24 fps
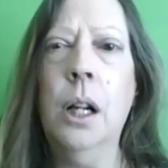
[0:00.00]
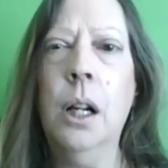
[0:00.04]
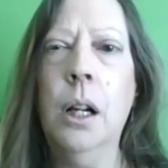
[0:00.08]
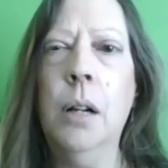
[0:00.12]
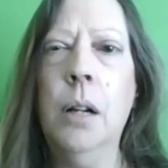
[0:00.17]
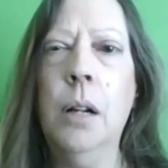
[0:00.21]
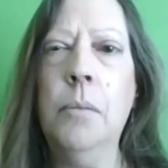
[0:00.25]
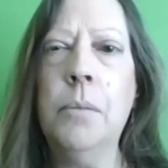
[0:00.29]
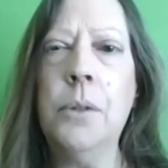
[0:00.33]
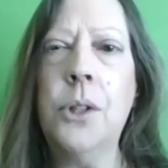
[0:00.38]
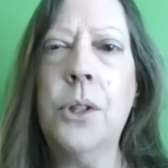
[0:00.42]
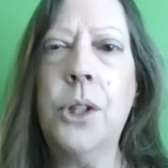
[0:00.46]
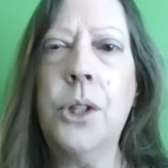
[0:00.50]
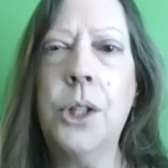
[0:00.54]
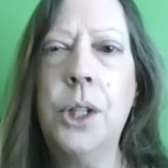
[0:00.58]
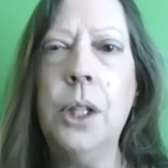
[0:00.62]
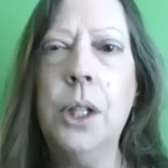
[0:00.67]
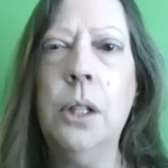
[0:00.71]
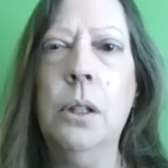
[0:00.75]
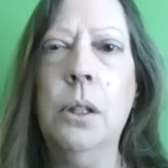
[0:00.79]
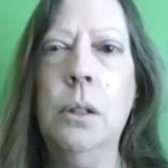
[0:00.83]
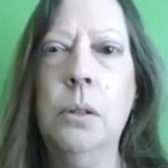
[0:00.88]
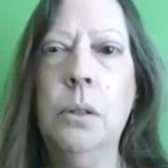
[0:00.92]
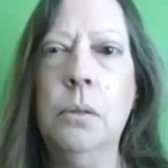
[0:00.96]

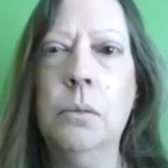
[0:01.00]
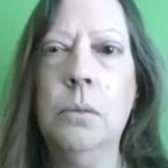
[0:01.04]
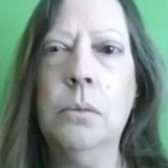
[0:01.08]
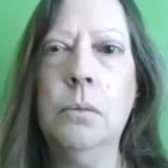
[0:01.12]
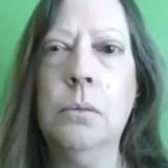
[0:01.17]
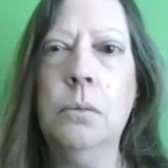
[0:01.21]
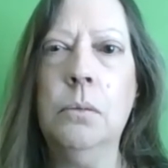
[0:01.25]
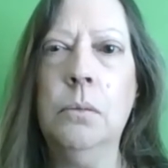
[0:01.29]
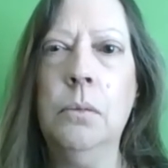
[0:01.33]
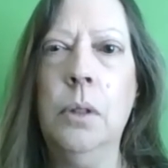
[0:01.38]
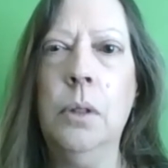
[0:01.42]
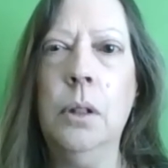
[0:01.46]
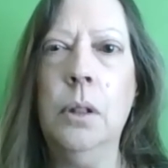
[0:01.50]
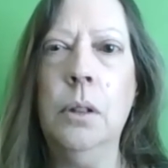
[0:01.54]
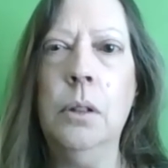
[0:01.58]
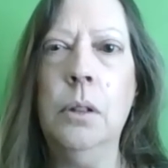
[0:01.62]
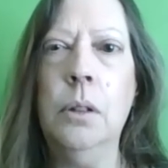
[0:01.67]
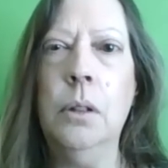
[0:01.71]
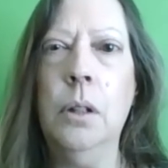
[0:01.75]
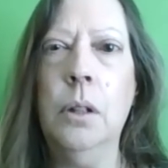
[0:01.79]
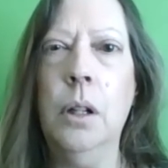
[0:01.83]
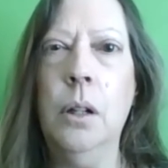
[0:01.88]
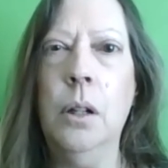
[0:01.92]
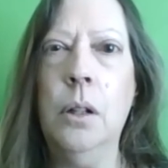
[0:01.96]
still
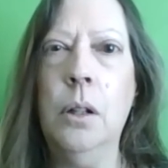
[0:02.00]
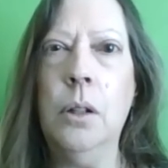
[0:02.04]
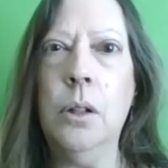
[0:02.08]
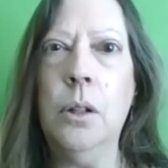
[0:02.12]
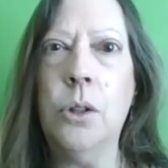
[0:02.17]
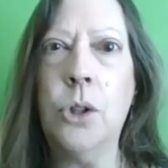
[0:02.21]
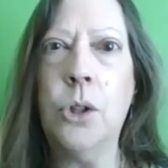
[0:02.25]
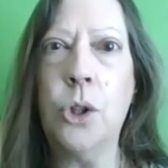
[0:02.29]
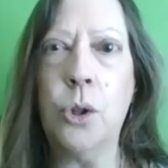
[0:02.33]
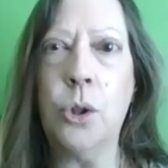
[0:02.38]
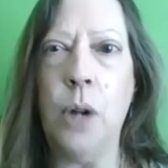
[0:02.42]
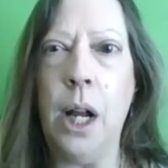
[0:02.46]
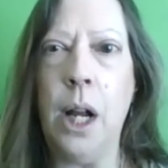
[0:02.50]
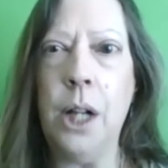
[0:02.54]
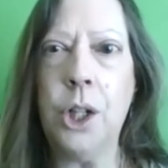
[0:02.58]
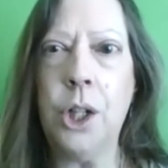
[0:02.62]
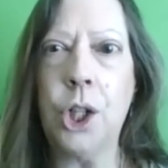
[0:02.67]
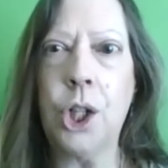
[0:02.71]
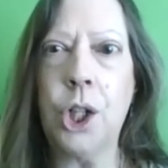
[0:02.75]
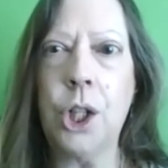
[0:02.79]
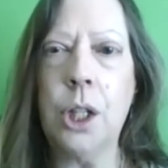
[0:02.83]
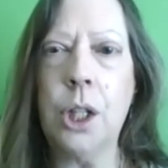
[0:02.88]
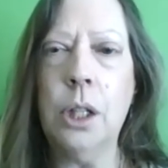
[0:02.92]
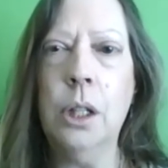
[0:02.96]

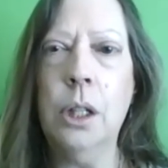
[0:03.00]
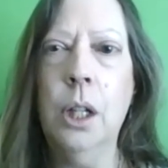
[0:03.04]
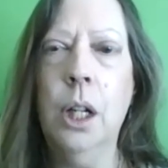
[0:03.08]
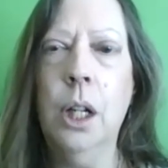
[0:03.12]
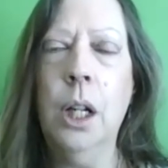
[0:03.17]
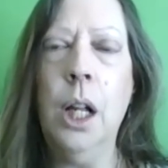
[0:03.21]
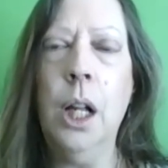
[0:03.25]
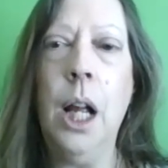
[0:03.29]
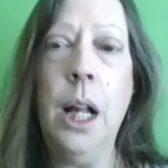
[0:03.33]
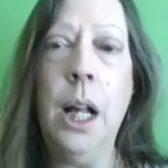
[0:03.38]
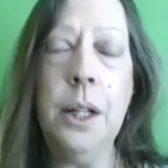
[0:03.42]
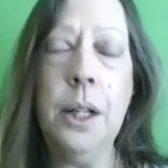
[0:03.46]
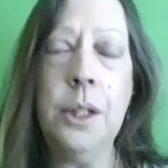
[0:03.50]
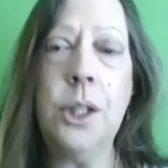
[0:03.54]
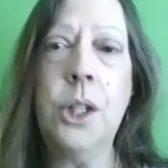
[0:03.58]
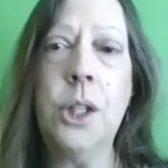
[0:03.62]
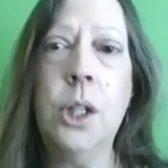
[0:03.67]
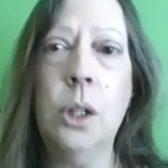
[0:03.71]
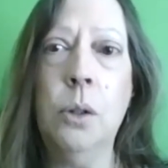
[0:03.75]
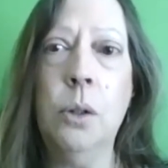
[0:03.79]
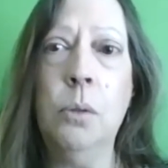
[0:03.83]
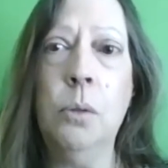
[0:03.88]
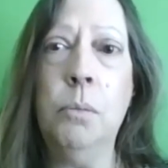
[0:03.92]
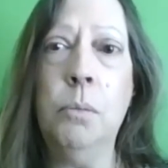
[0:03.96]
stretch and
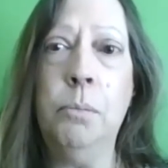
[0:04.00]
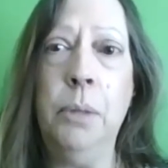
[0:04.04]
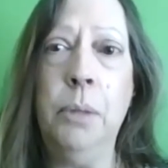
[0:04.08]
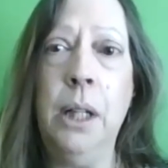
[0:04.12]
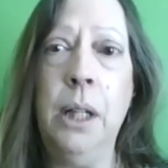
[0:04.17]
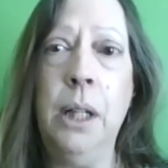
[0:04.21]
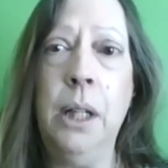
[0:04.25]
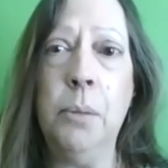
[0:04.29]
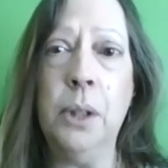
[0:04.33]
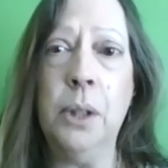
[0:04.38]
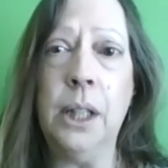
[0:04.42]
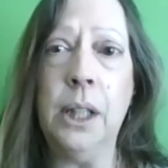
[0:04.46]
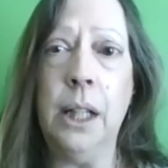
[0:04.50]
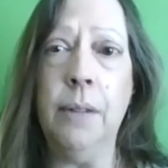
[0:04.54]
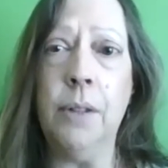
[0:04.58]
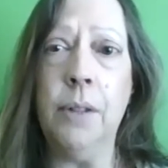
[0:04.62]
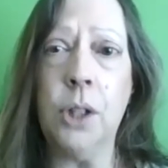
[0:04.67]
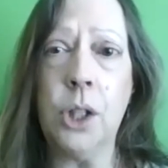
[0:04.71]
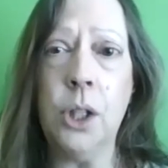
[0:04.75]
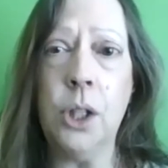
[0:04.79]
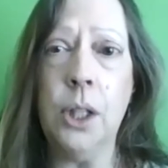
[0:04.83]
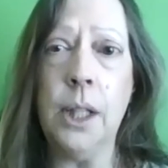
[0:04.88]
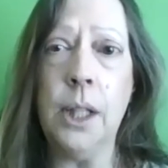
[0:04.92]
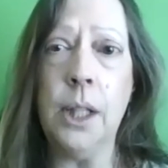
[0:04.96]
still be able to give
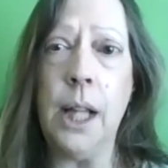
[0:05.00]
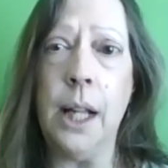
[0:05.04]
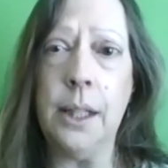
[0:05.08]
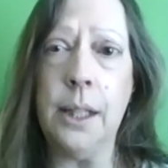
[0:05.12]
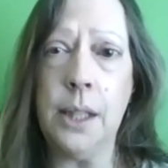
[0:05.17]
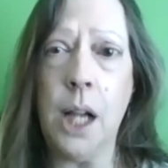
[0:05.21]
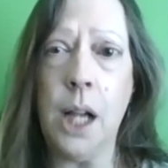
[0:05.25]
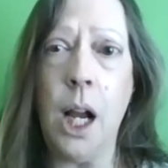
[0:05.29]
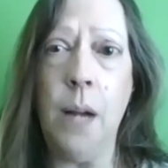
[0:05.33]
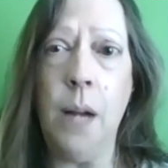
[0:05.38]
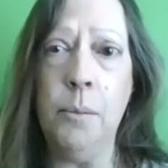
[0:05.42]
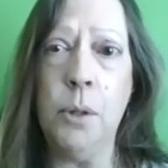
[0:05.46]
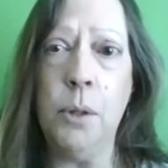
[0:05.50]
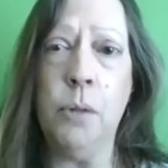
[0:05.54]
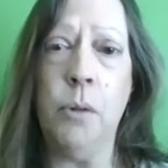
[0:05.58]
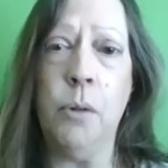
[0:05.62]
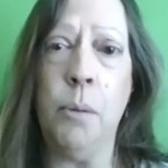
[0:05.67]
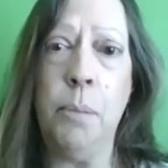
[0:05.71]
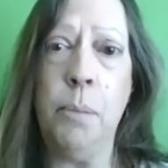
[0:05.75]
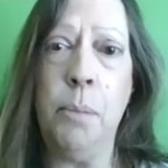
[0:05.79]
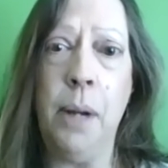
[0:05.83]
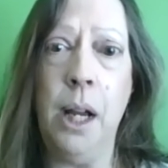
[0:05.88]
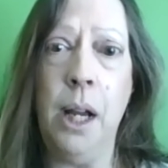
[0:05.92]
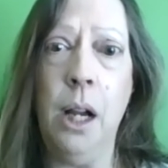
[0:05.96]
it to that time to
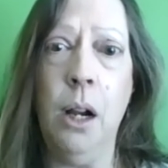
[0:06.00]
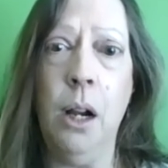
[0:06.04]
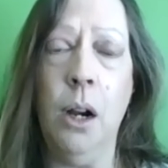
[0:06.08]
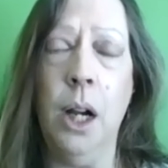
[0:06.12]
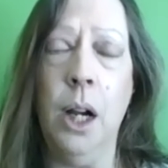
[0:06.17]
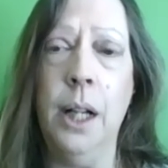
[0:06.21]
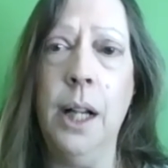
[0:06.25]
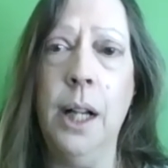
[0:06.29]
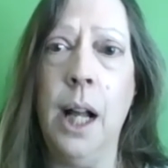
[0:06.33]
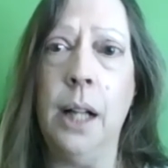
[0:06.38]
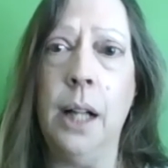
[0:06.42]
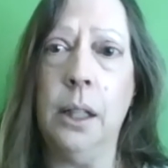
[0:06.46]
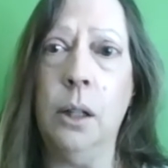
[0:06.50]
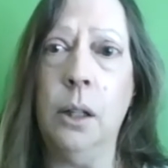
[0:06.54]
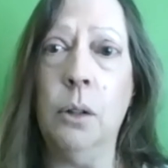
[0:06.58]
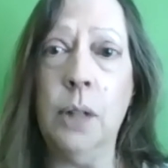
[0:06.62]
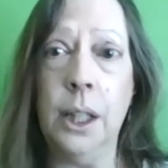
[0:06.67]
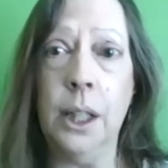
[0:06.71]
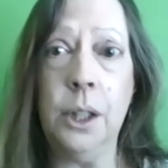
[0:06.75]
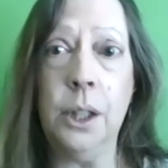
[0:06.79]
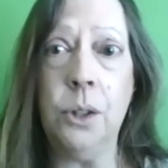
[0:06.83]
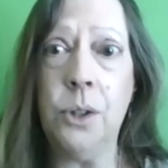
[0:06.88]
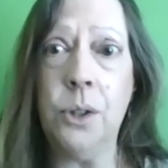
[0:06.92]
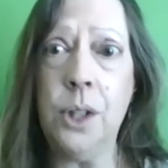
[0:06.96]
repair, and not go,
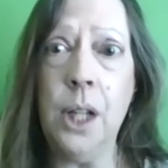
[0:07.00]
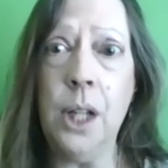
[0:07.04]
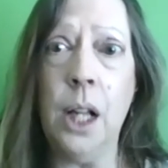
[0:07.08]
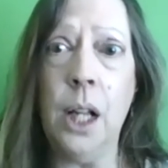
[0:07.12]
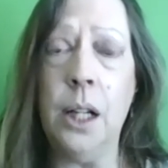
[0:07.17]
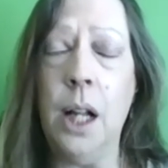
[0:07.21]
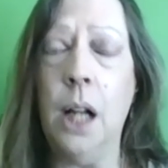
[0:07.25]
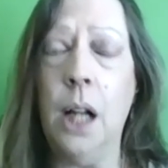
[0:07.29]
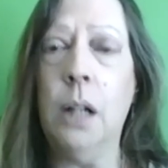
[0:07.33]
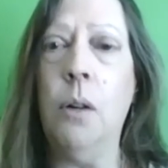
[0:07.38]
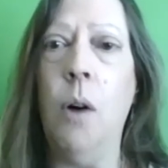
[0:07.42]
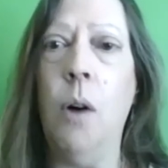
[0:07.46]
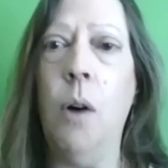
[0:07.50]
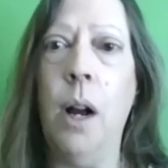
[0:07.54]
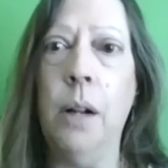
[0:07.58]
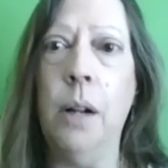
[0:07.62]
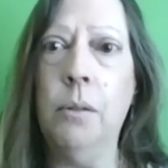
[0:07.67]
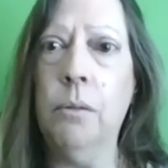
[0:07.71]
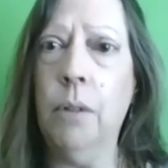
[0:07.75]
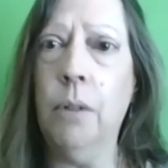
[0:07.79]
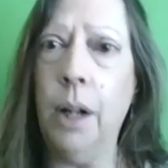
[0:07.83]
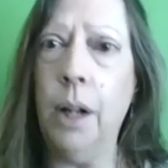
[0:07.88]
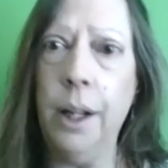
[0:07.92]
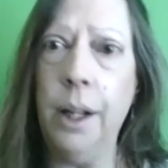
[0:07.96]
like you said, not go out and
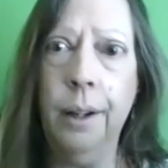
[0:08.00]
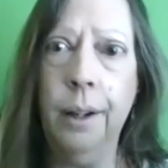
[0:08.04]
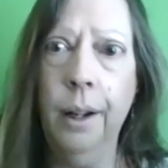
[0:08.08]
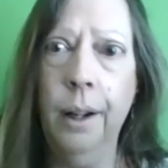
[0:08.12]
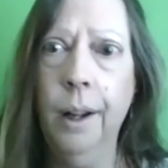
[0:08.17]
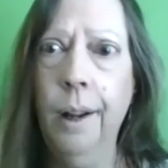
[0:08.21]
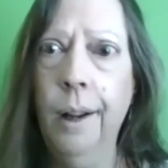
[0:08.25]
run